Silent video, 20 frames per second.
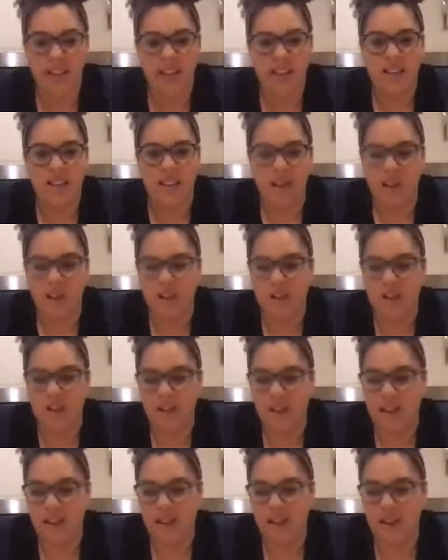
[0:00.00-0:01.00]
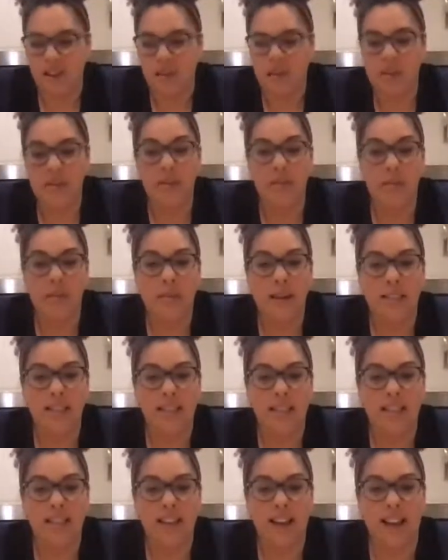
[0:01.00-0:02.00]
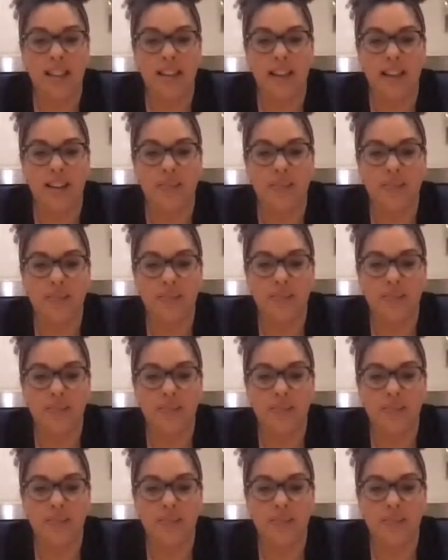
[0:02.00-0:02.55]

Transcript: So we'll just all be messy together.